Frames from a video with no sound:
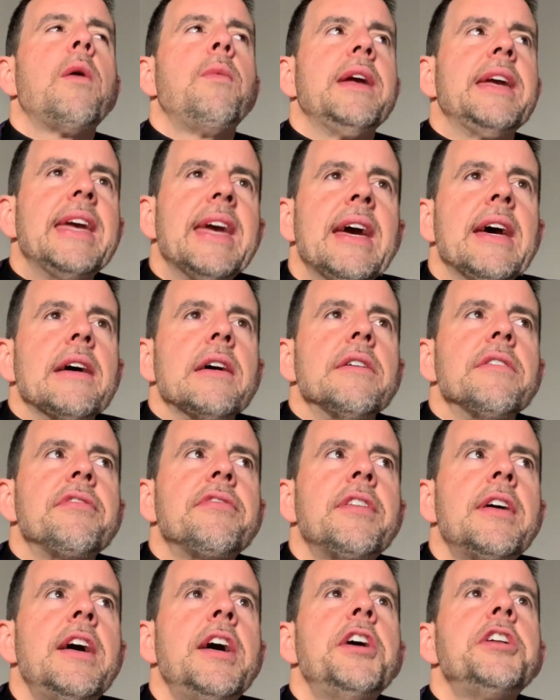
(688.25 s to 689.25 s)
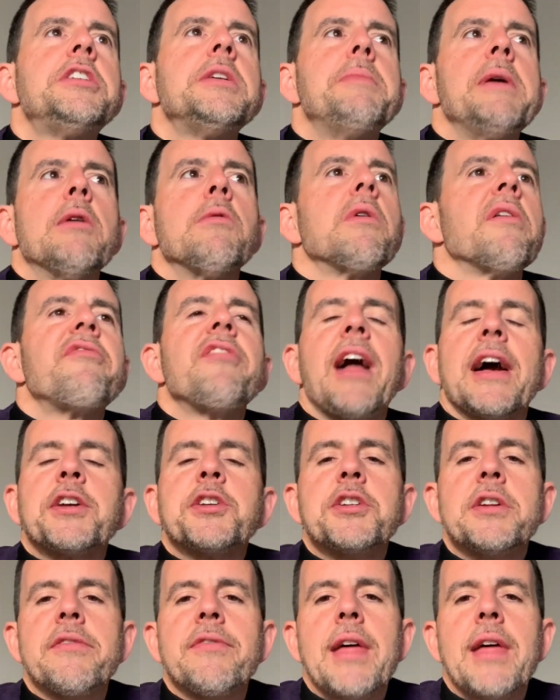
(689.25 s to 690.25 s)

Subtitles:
we give to be a reflection